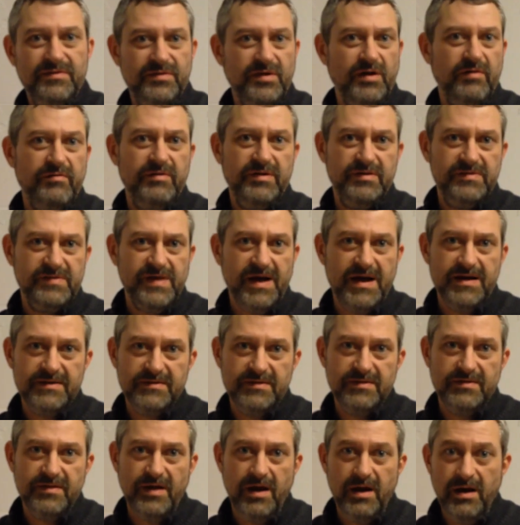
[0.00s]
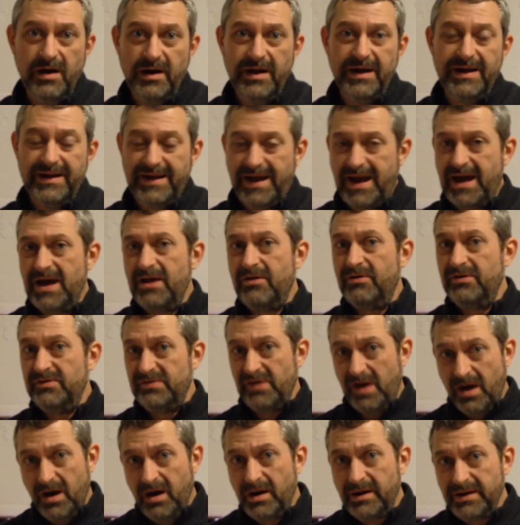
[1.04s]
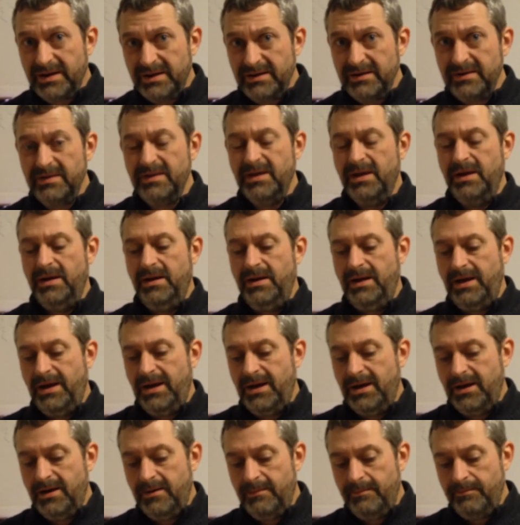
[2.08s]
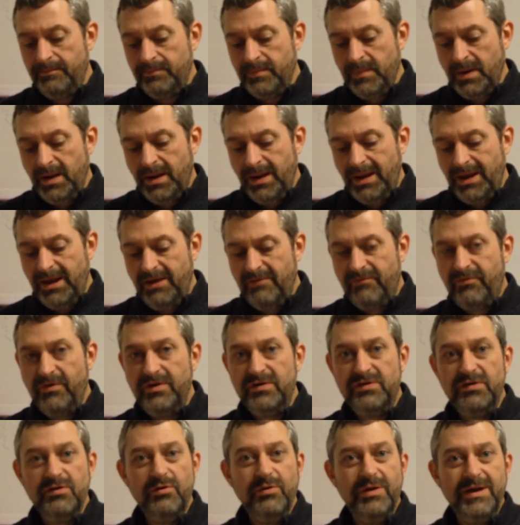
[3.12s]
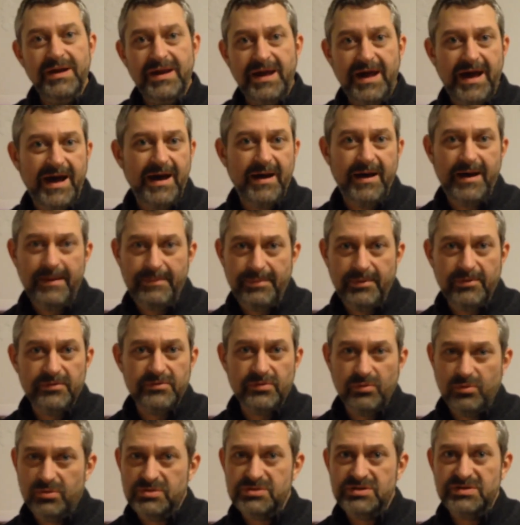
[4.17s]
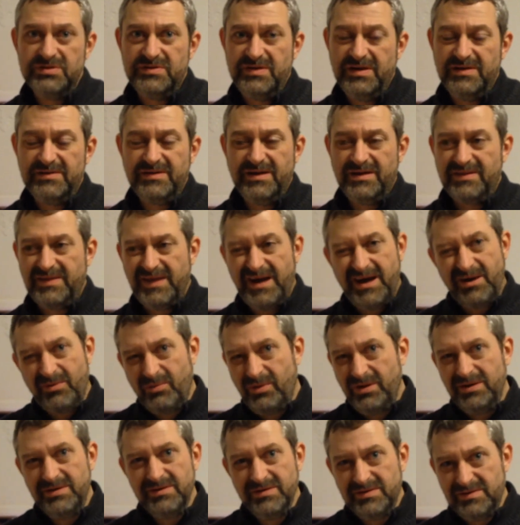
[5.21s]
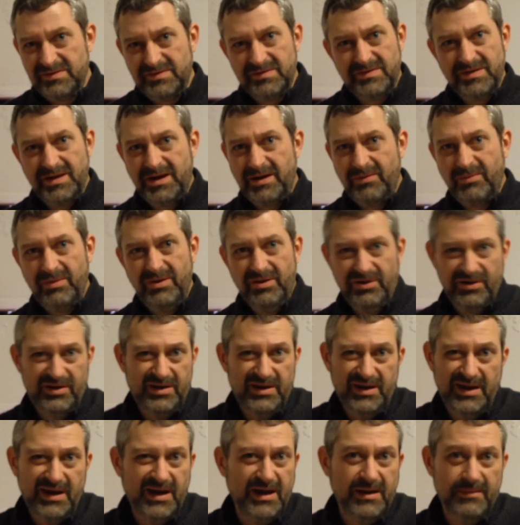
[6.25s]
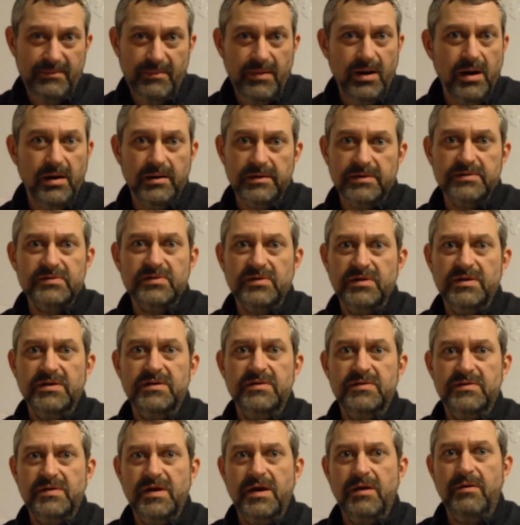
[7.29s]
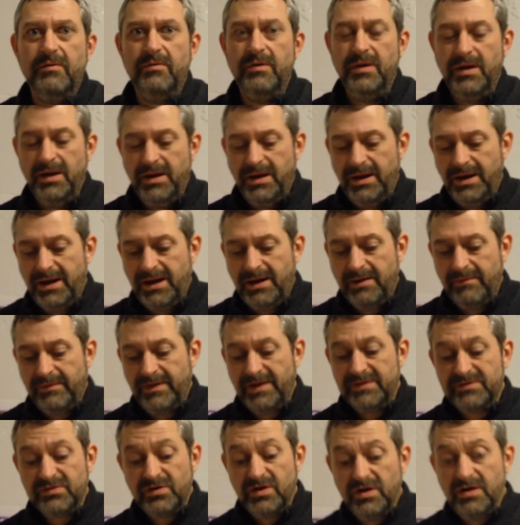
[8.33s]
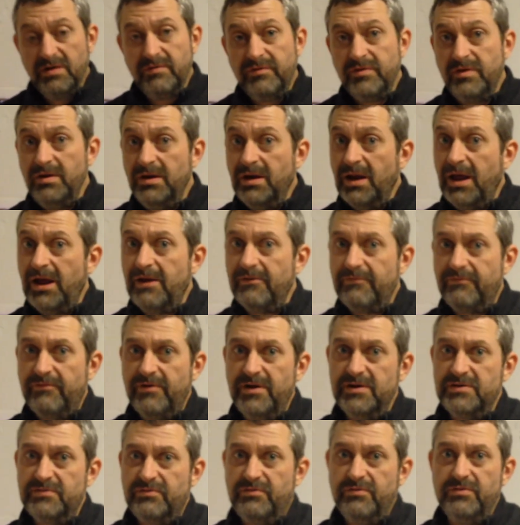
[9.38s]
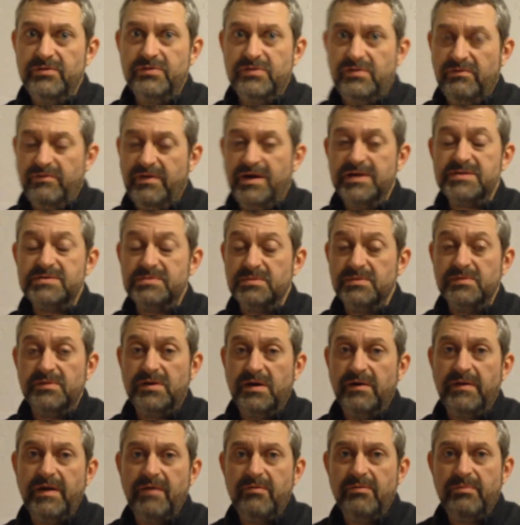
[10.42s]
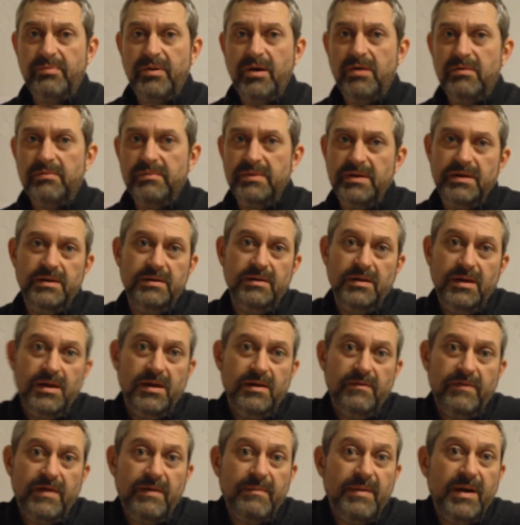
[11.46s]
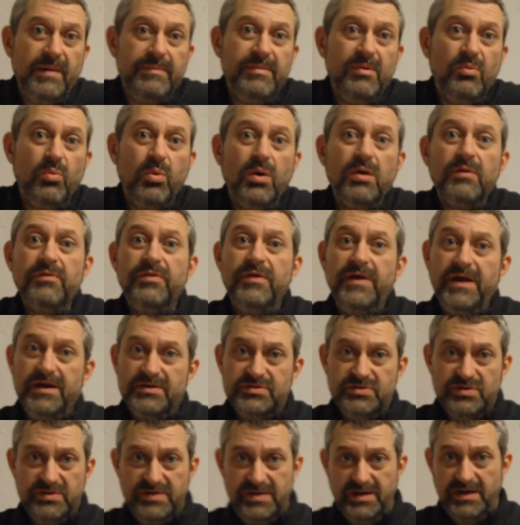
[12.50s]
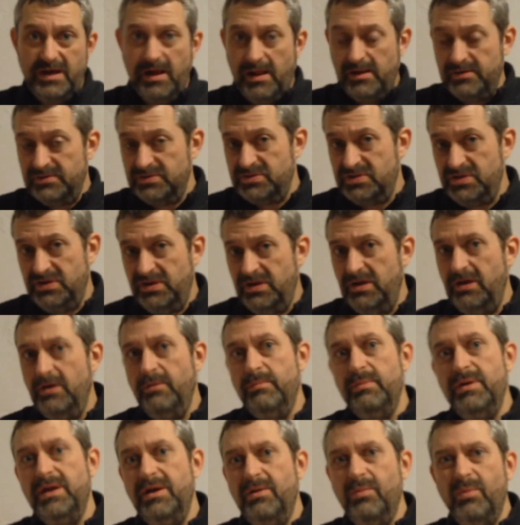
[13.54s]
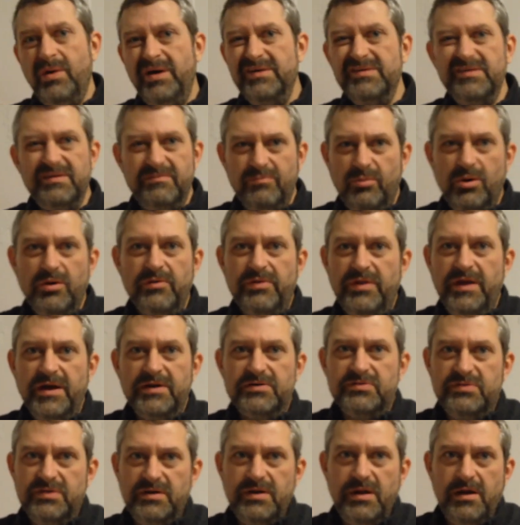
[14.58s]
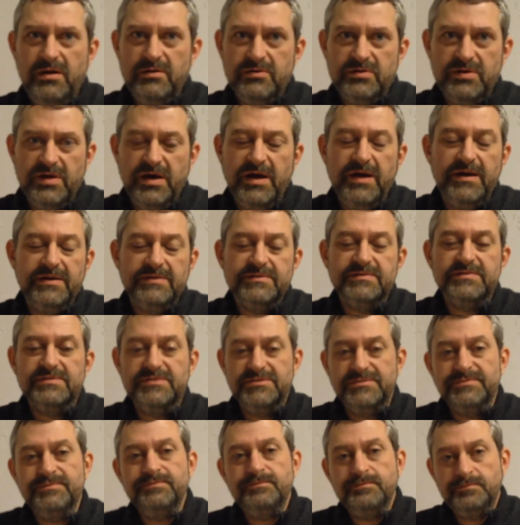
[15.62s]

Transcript: and serving sizes on and calories on it. Um, if we do eat apples and oranges, things like that, we just uh, we look it up honestly. So uh, that's good if you eat a lot of fresh fruits and vegetables though. That would probably be that might be worth the extra ten dollars to you, but it wasn't worth the extra ten dollars to us. So